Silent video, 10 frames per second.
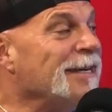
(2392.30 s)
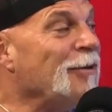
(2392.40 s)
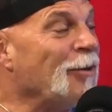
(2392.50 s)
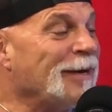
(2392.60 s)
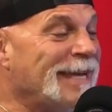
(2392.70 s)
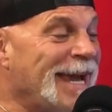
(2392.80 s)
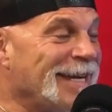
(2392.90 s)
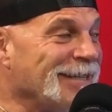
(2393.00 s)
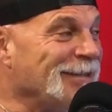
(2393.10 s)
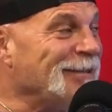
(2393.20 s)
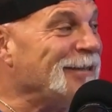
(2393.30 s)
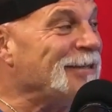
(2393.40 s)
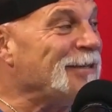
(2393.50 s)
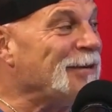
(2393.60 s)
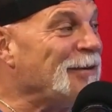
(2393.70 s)
organically,
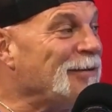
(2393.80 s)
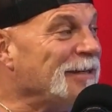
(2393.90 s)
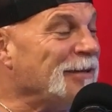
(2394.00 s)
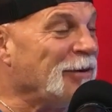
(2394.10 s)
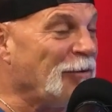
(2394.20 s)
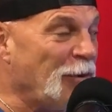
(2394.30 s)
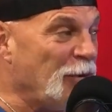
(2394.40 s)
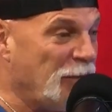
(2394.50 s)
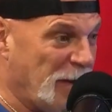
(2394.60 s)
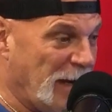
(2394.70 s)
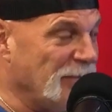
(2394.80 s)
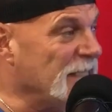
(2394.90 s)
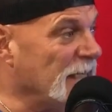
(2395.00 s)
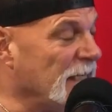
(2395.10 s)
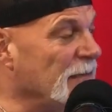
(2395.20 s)
you know, and the growth that I've
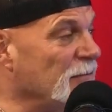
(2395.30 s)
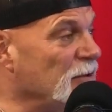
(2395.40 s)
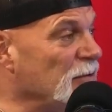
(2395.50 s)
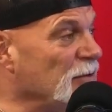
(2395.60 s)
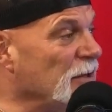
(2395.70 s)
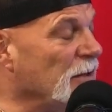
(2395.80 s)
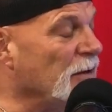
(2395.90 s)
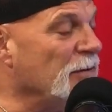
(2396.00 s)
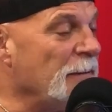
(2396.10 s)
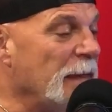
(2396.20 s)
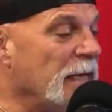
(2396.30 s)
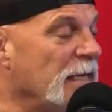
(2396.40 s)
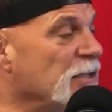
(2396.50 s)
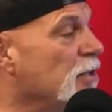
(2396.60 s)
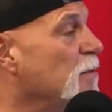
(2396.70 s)
seen him do, you know,
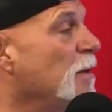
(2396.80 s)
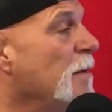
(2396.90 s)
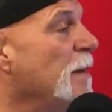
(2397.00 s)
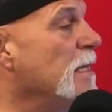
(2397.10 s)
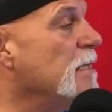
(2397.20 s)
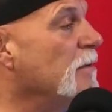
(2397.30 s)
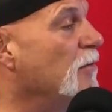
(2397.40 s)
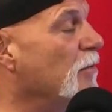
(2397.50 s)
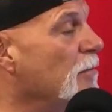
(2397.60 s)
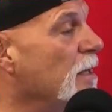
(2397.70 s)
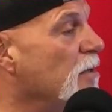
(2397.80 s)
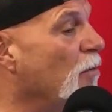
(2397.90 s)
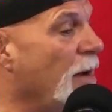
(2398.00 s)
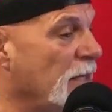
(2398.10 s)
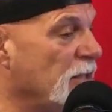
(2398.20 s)
has just been amazing for me
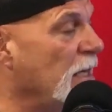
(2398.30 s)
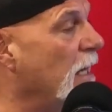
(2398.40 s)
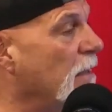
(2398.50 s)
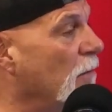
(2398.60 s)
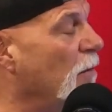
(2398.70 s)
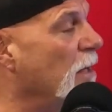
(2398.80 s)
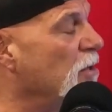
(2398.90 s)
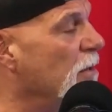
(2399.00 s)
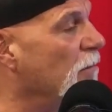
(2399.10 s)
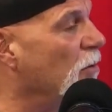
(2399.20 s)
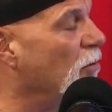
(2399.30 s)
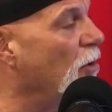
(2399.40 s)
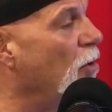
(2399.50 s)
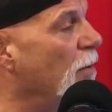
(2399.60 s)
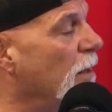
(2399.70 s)
to watch that and watch him grow